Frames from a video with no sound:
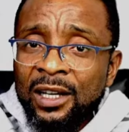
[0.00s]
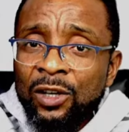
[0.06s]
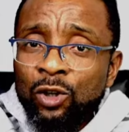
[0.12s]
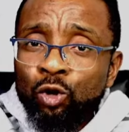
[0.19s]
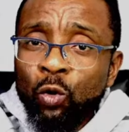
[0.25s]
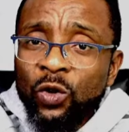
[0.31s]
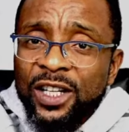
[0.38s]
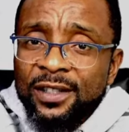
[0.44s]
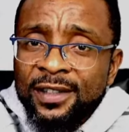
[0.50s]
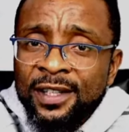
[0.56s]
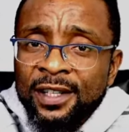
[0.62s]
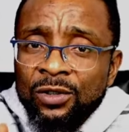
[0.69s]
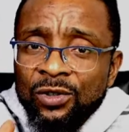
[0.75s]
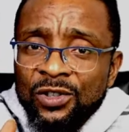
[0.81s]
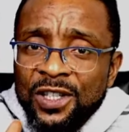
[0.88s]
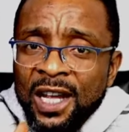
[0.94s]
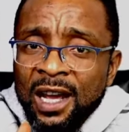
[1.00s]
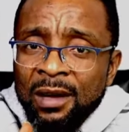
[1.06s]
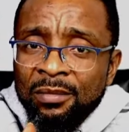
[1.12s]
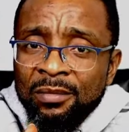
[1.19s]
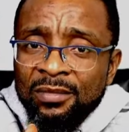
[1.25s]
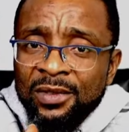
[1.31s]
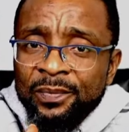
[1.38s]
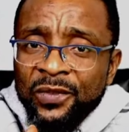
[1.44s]
to reduce
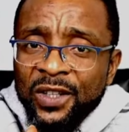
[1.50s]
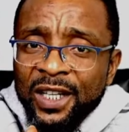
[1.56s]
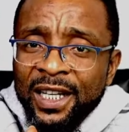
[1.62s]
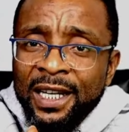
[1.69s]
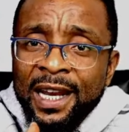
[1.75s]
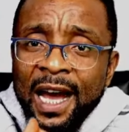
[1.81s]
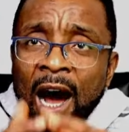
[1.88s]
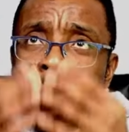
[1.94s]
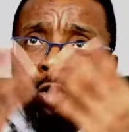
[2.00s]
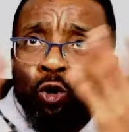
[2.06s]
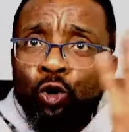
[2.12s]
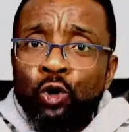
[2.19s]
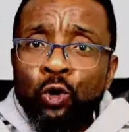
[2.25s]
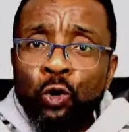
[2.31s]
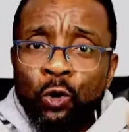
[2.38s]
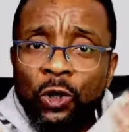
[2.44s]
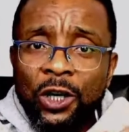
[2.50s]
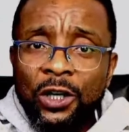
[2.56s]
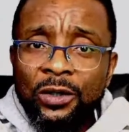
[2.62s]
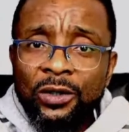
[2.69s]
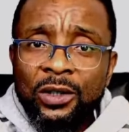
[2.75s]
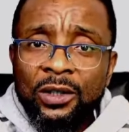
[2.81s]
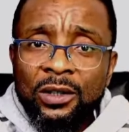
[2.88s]
them in outlook.